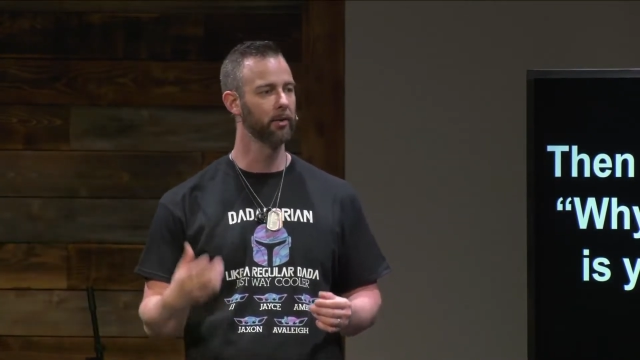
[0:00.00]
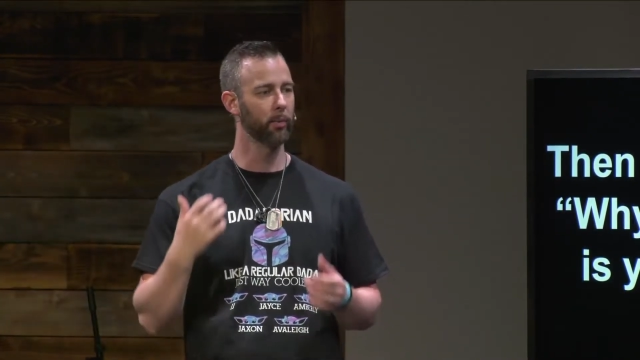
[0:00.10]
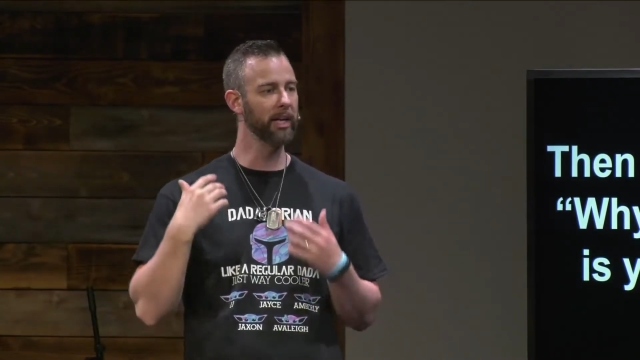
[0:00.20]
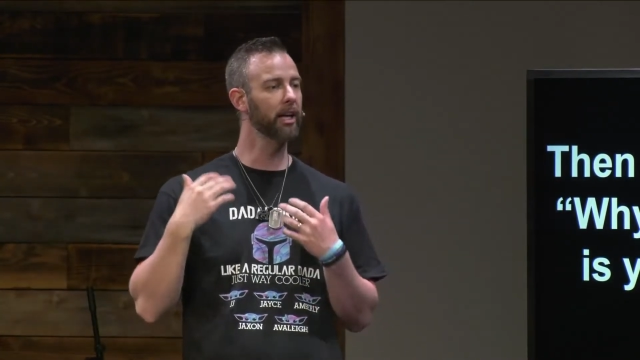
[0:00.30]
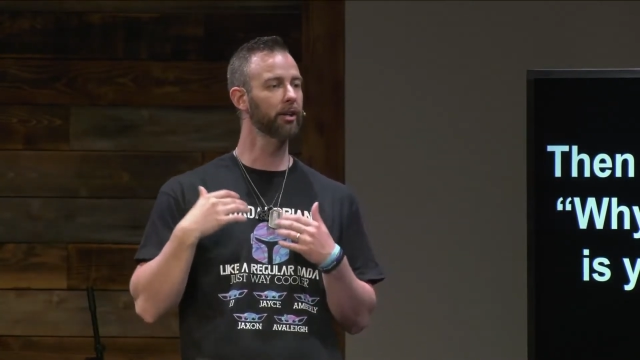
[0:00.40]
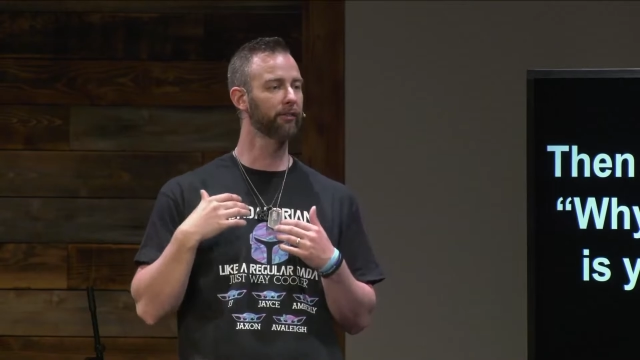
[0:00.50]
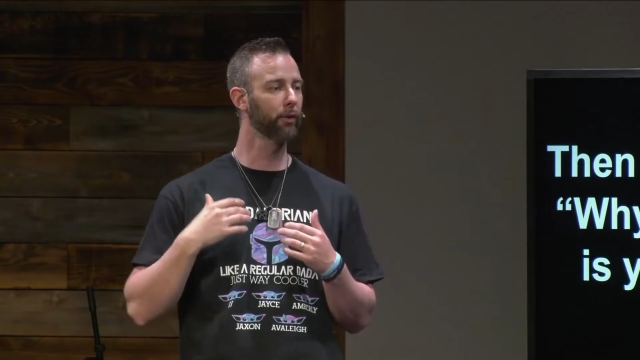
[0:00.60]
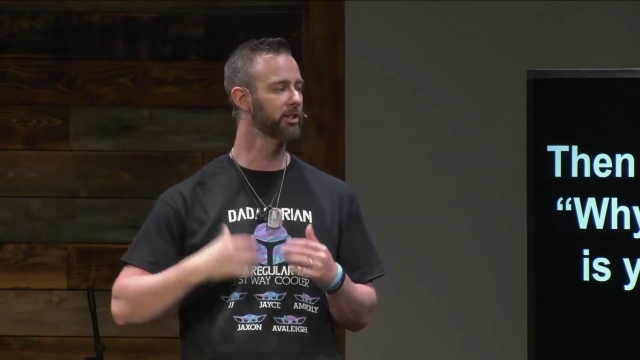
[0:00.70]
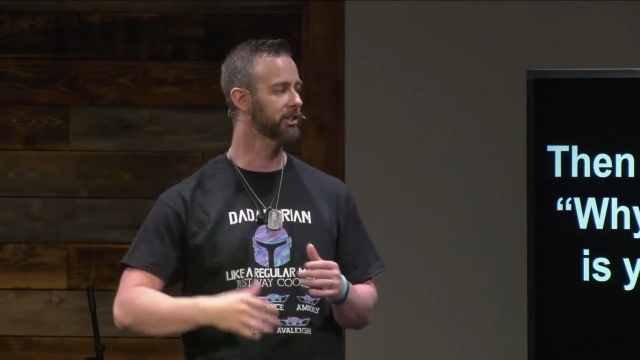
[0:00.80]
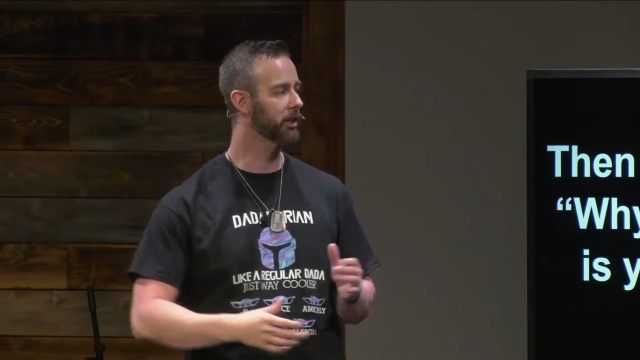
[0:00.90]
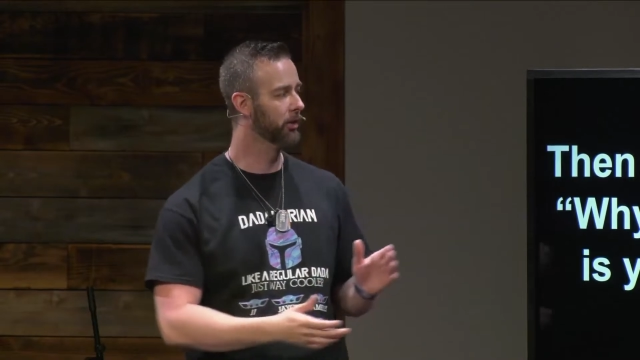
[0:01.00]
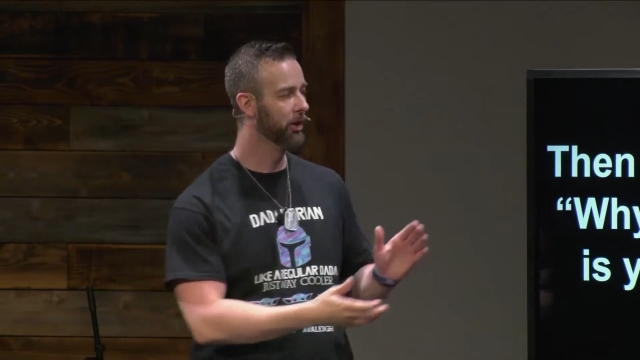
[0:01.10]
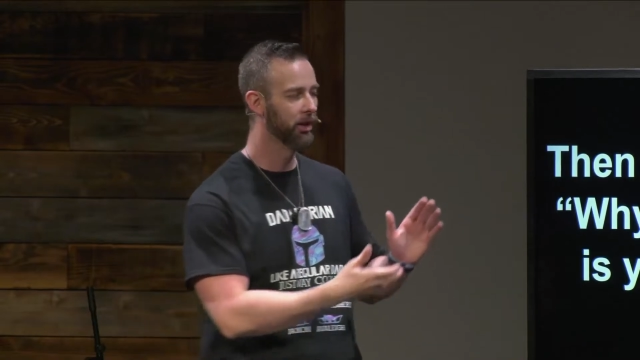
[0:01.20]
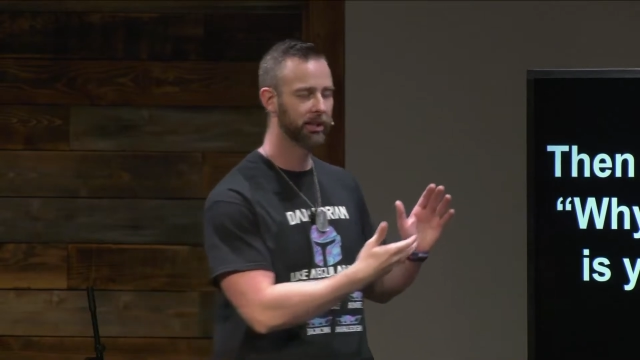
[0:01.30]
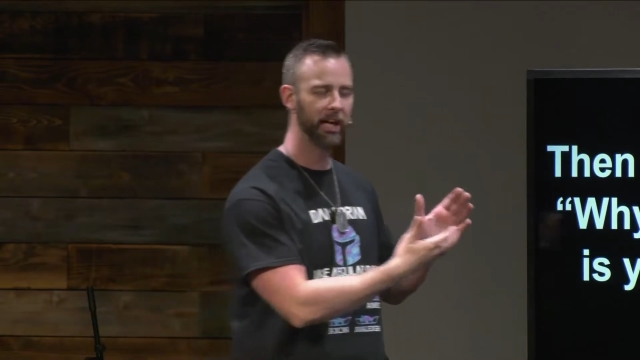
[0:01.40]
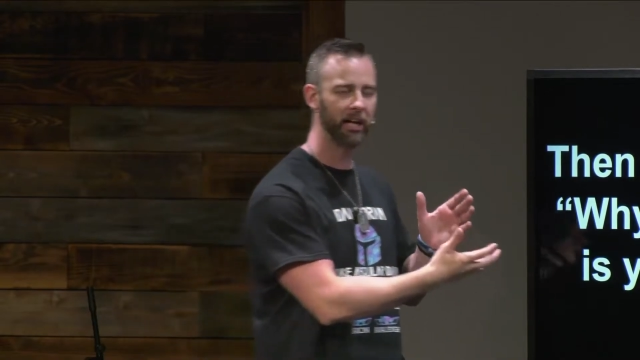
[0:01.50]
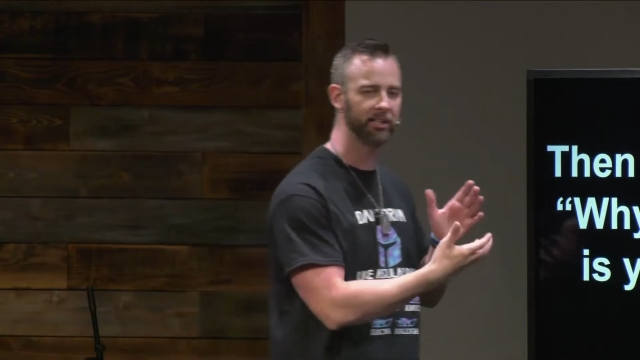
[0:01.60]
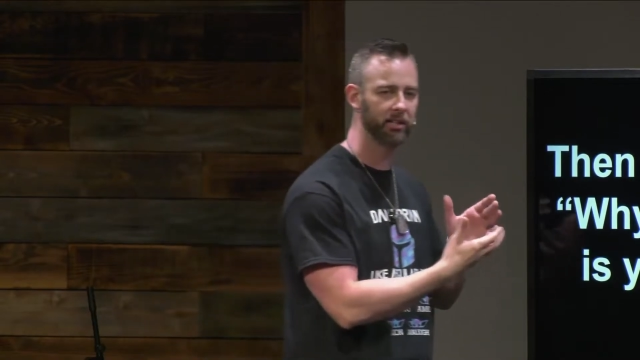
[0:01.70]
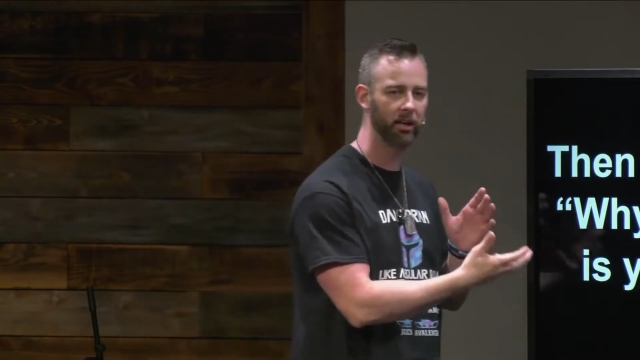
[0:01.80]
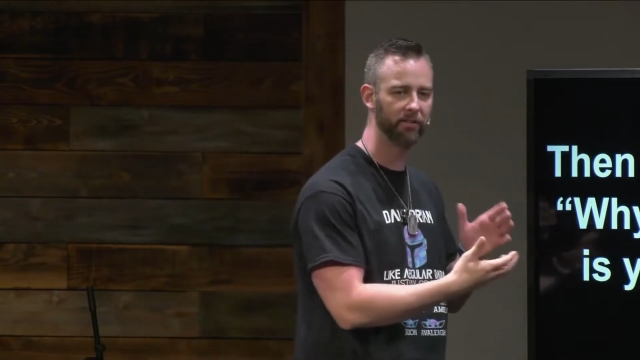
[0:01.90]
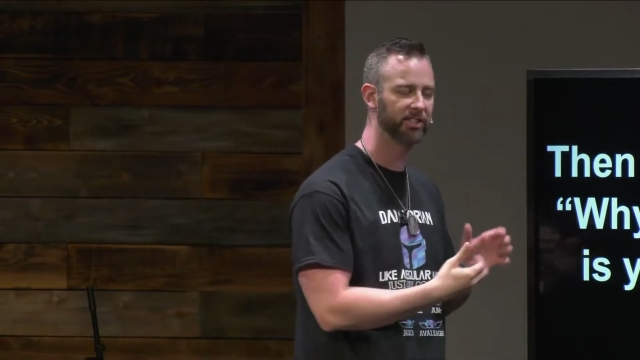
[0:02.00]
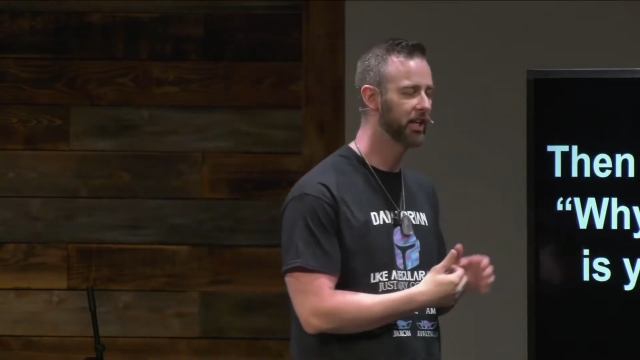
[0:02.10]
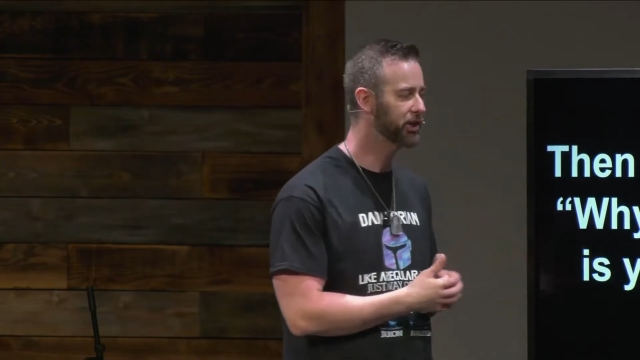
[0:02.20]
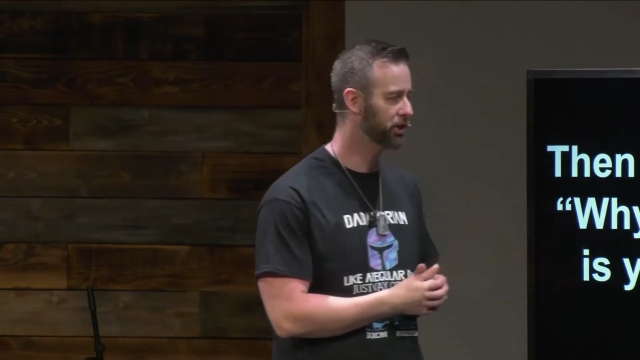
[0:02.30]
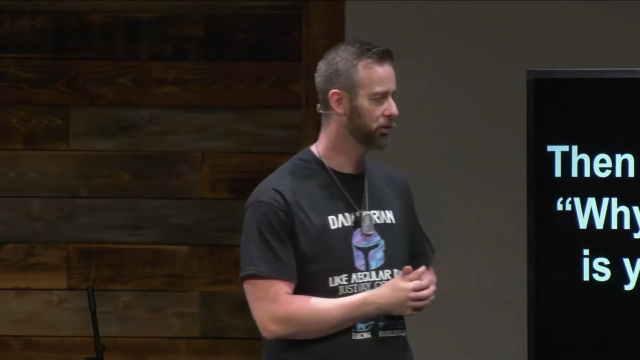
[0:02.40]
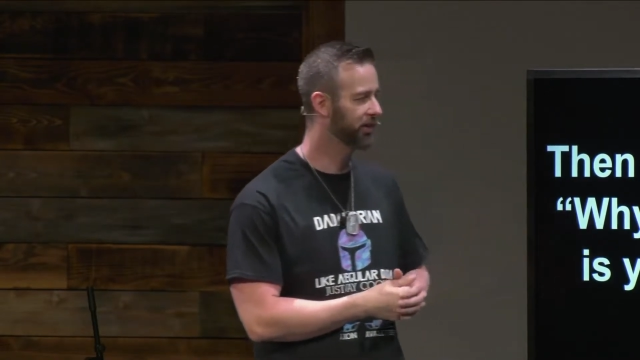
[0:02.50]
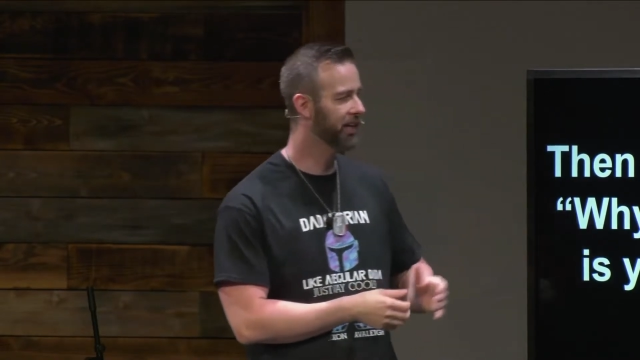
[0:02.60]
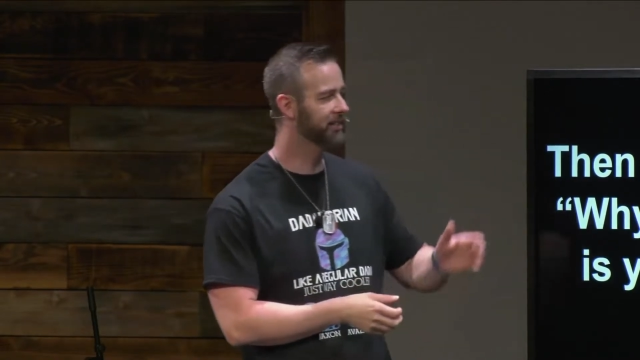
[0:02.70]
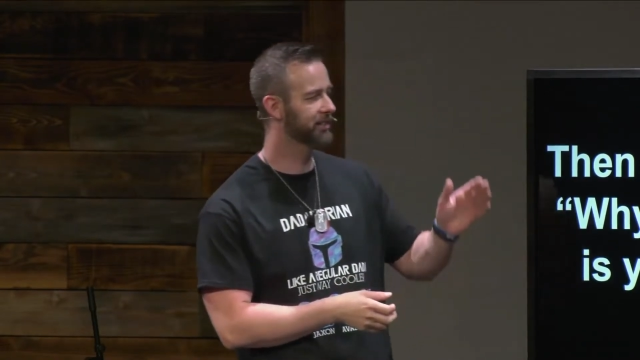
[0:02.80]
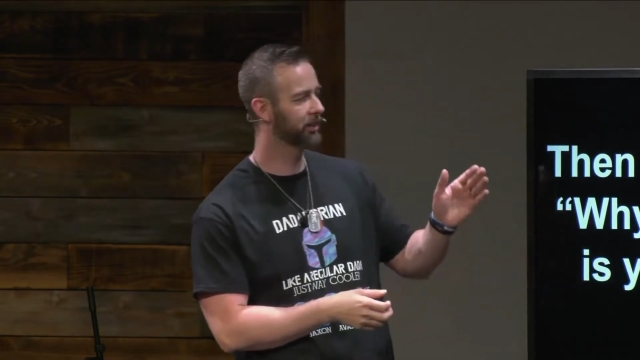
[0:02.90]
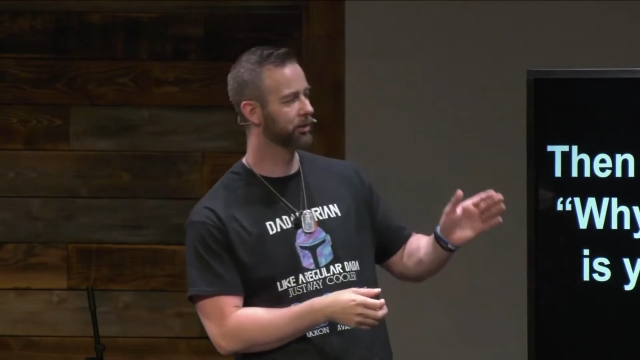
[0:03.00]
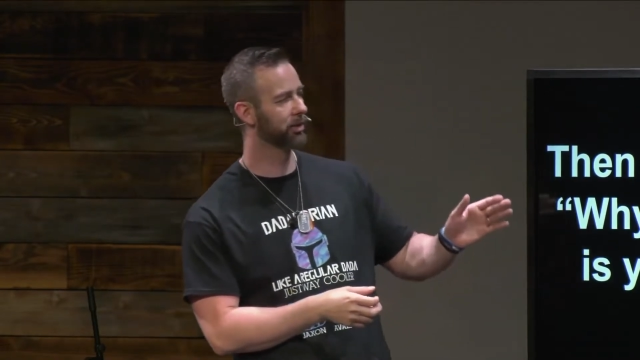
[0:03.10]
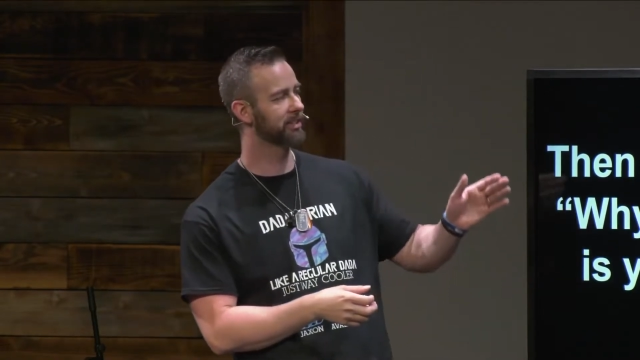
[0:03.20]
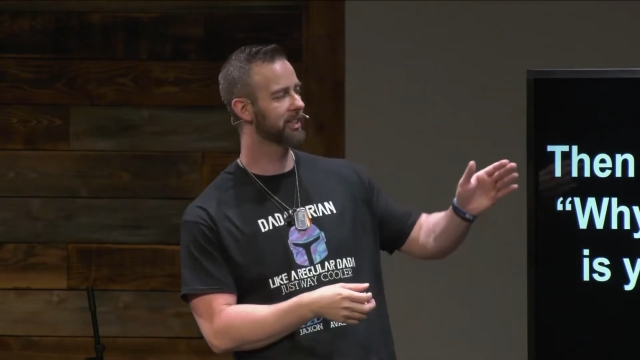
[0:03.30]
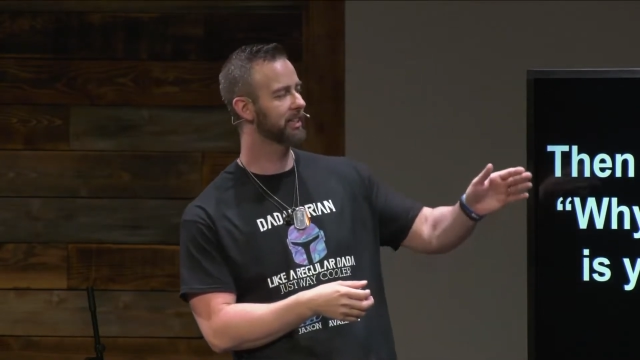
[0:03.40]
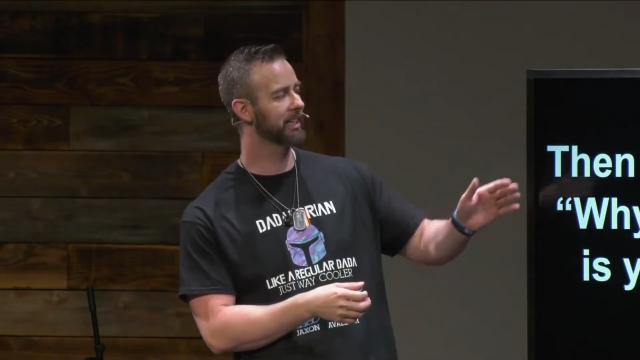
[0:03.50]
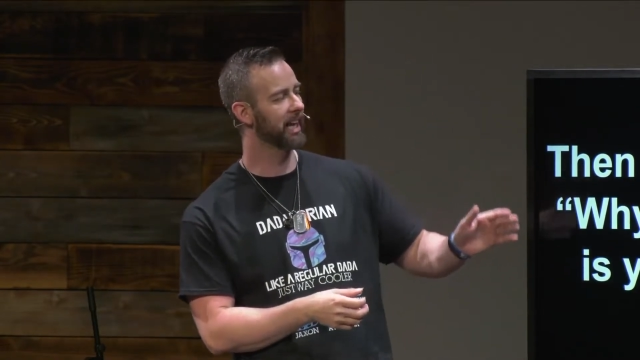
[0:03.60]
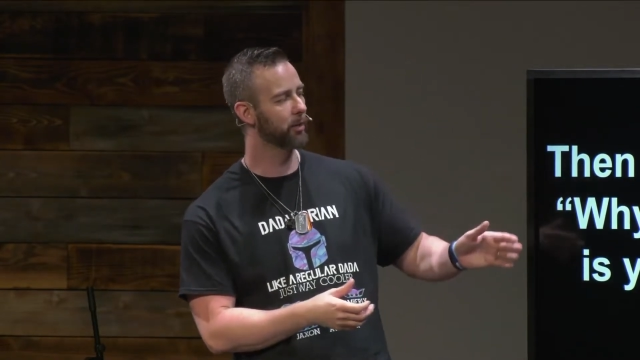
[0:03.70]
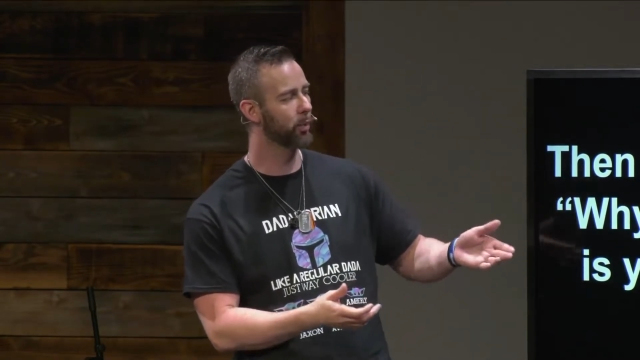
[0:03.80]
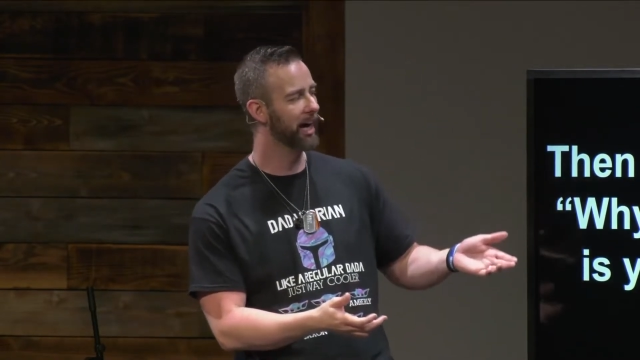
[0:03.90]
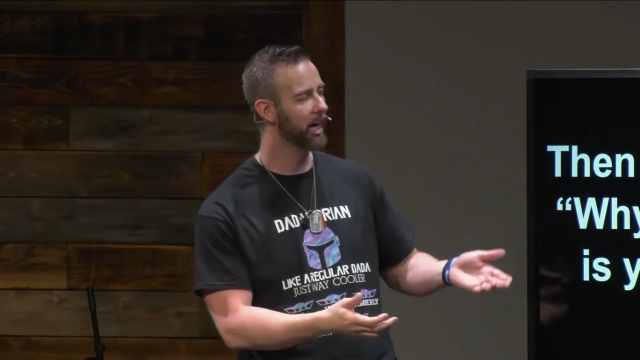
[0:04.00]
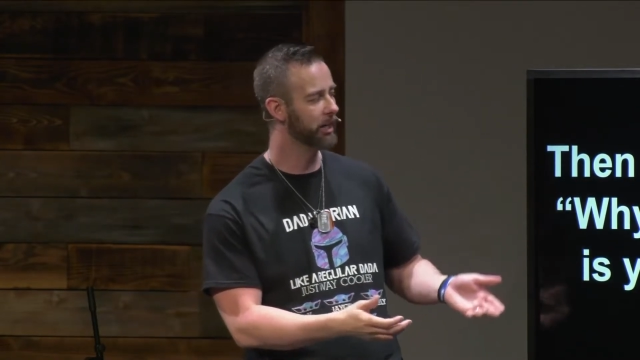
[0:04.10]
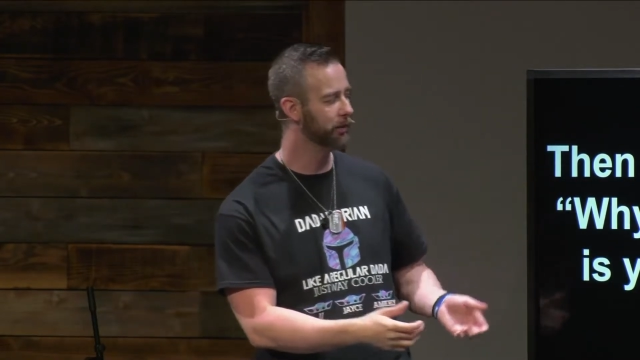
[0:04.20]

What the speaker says: We hear the voice too. God is conversational with us. The Lord said to Cain, why are you